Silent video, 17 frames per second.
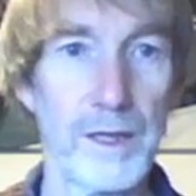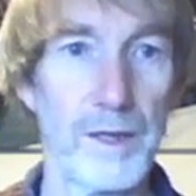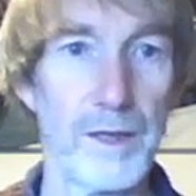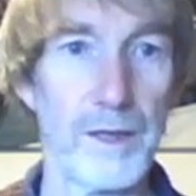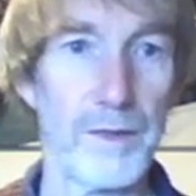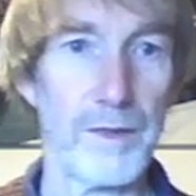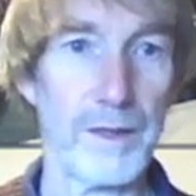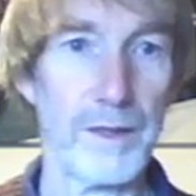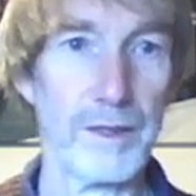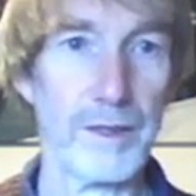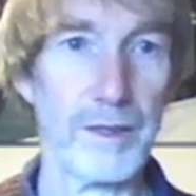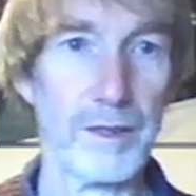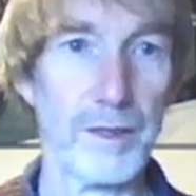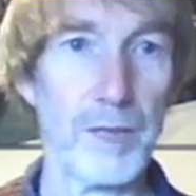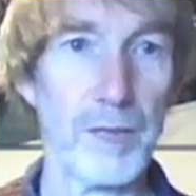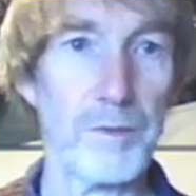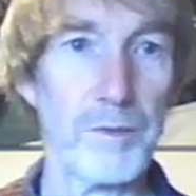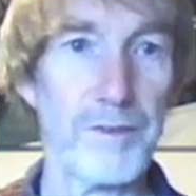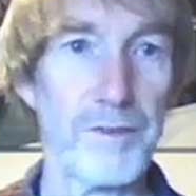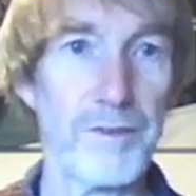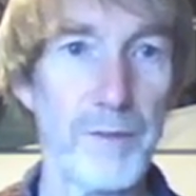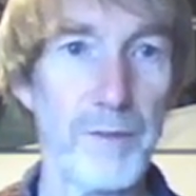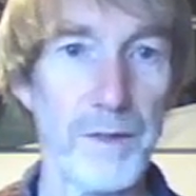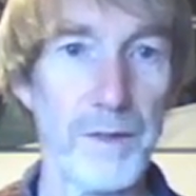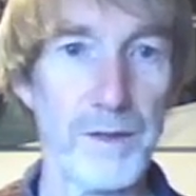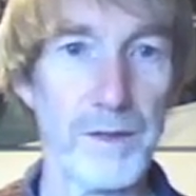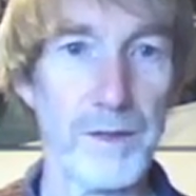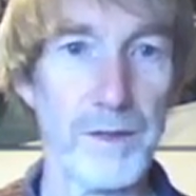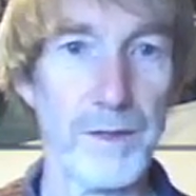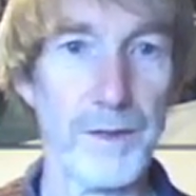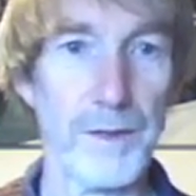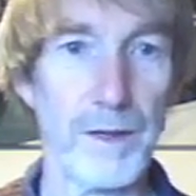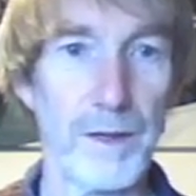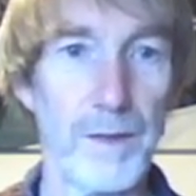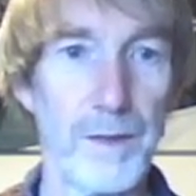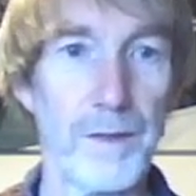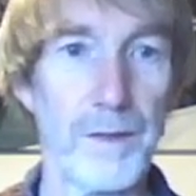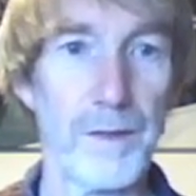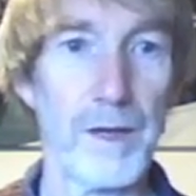the cumulative mass undersize